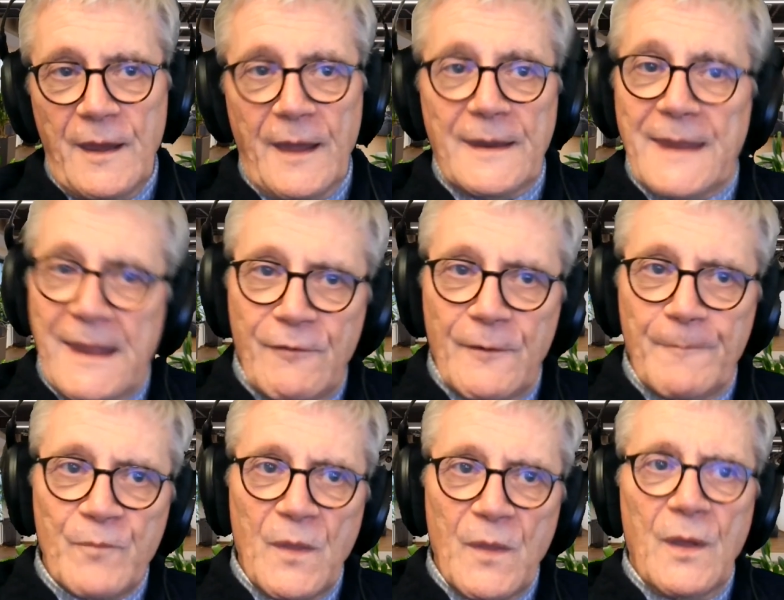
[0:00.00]
And
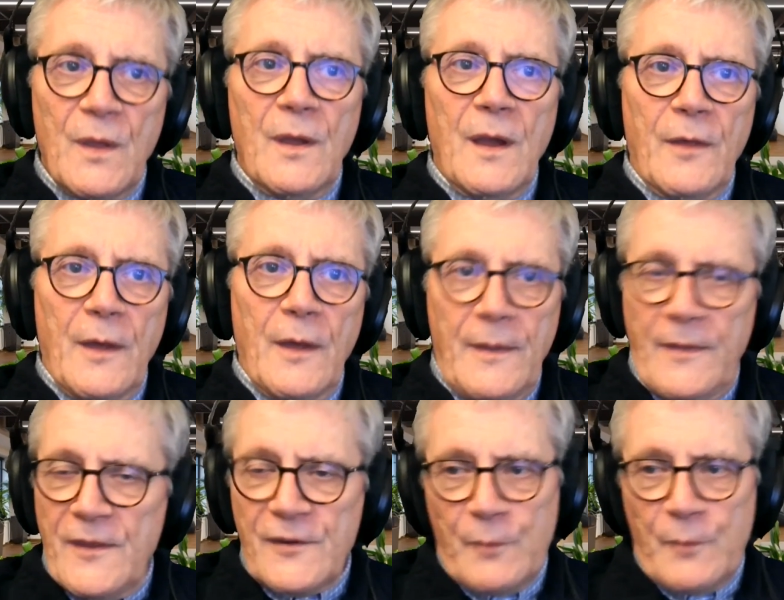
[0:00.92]
even,
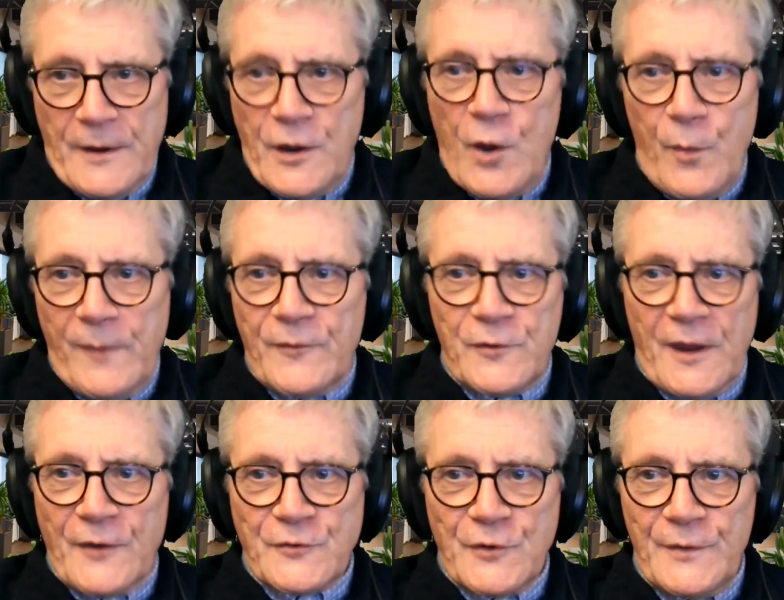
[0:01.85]
and this, I know we've
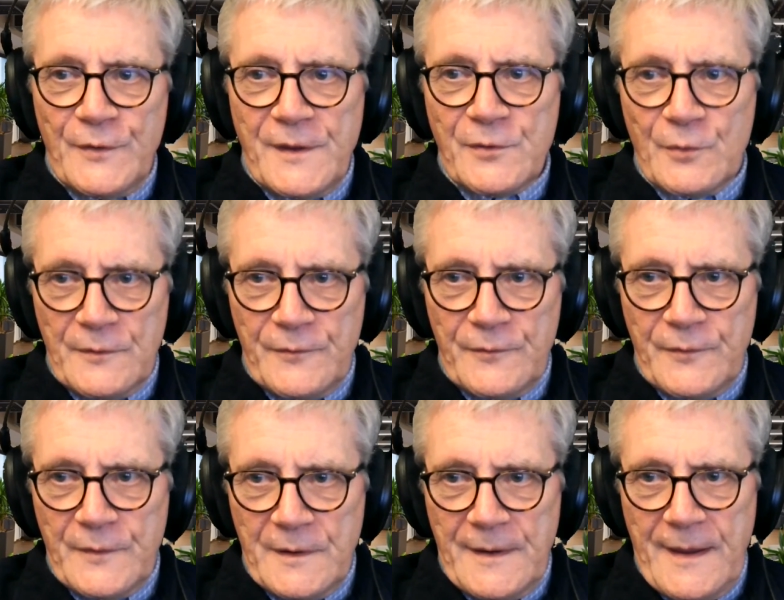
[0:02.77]
touched on this sort
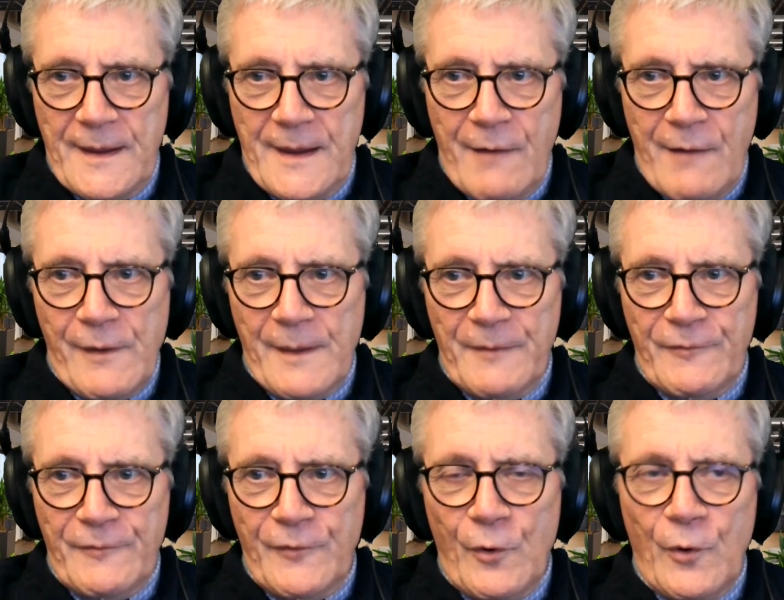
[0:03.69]
of area
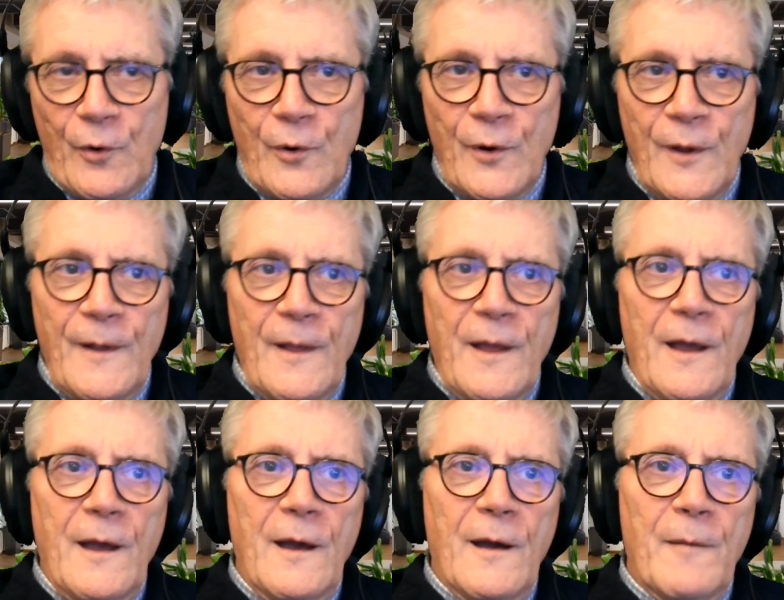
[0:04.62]
before,
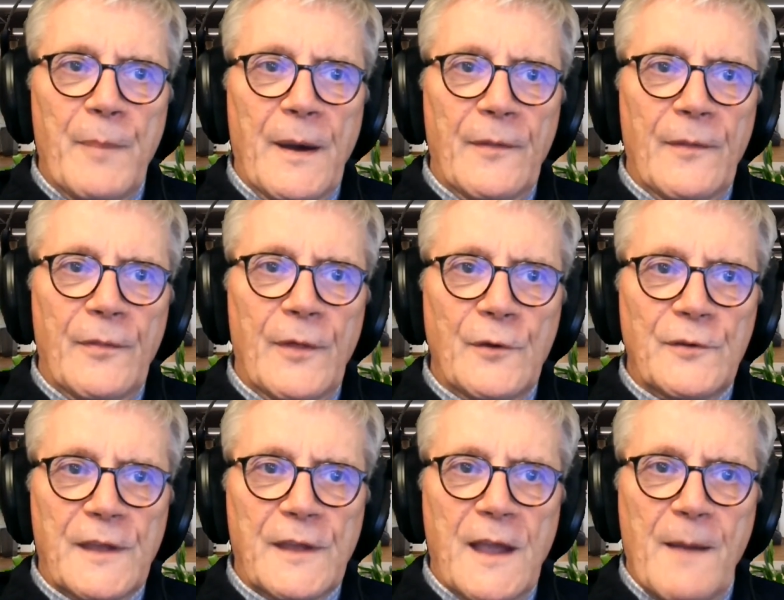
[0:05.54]
but
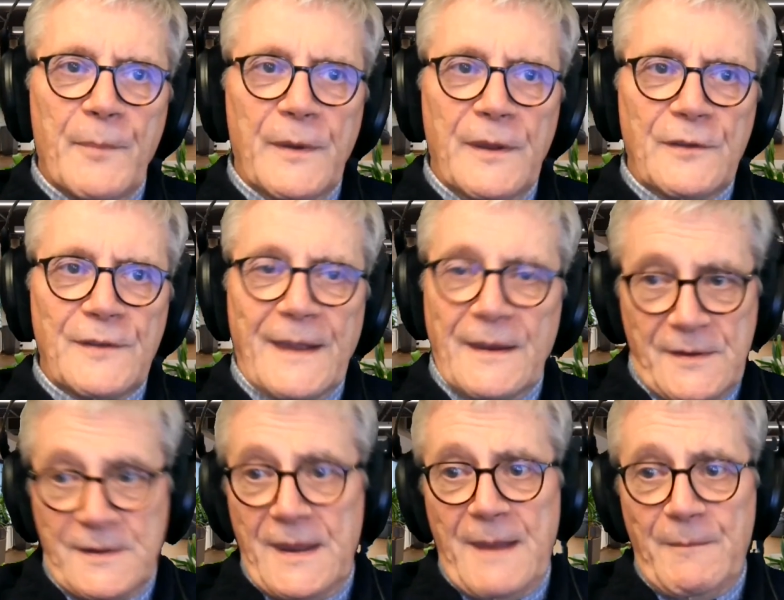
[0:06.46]
those are the companies that
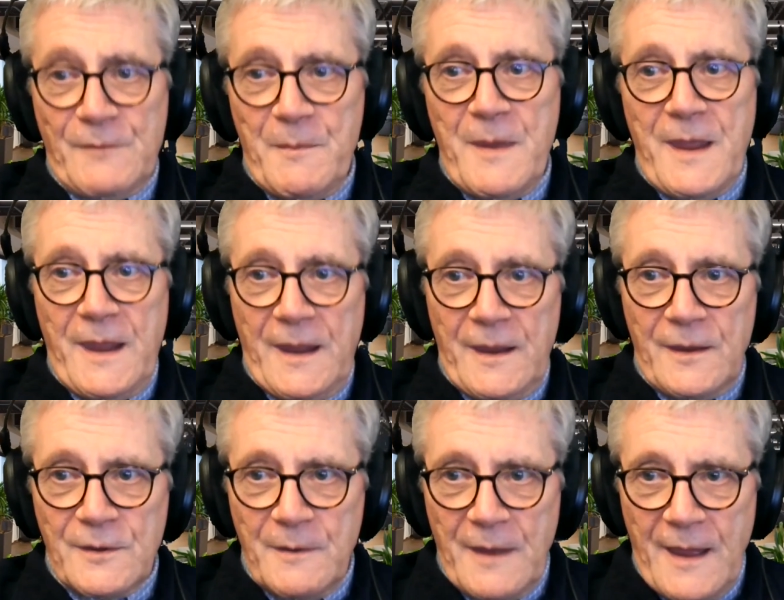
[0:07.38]
seem to
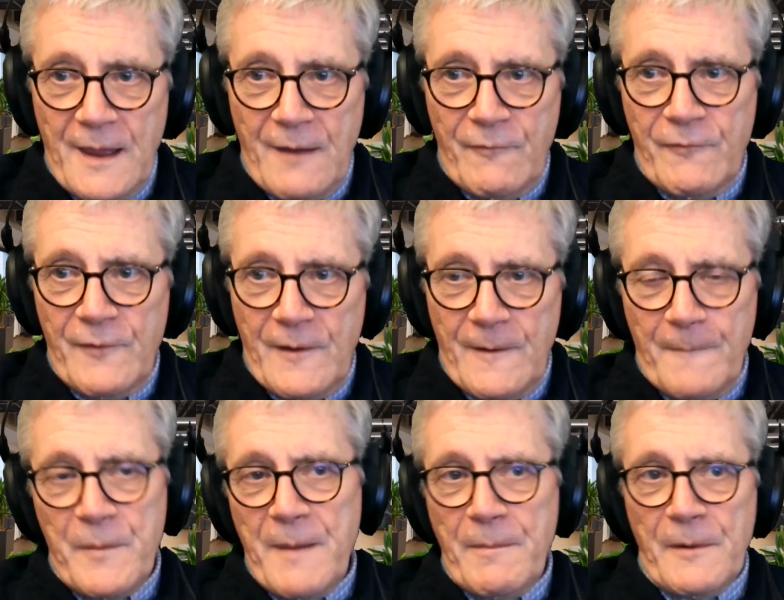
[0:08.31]
me to have
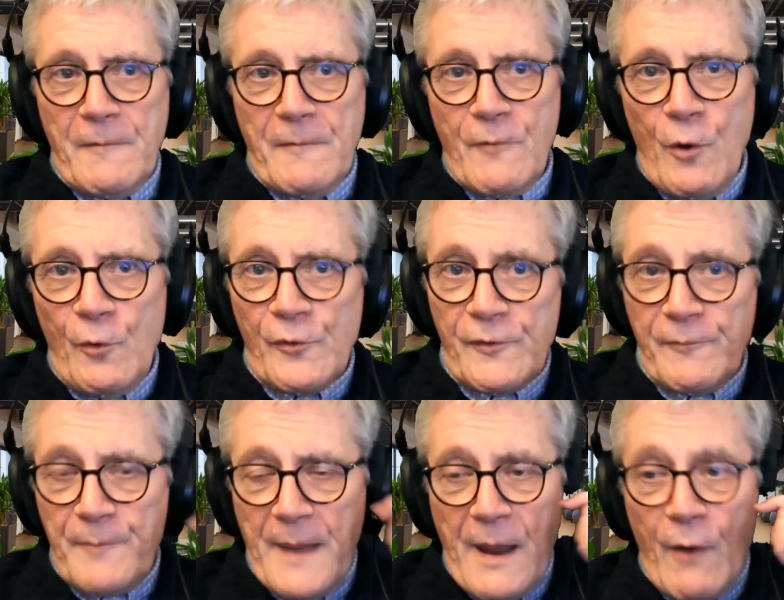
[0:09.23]
people in roles
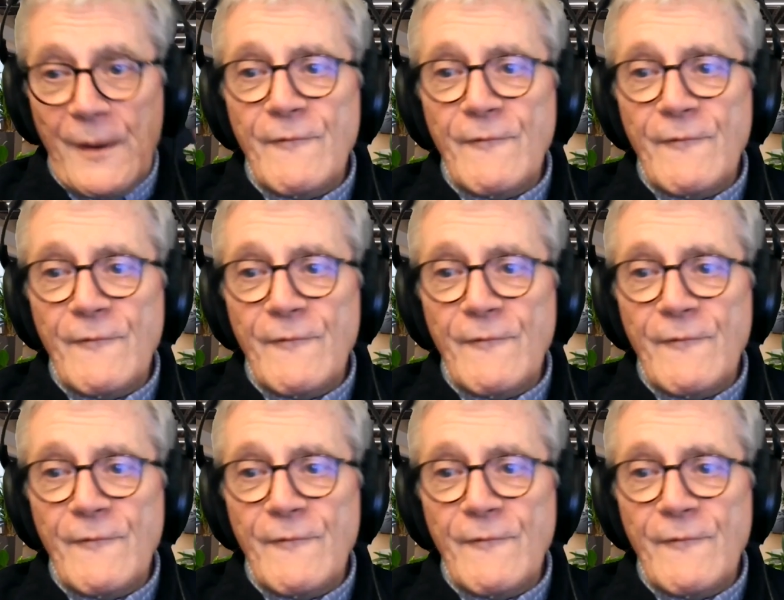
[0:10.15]
of power and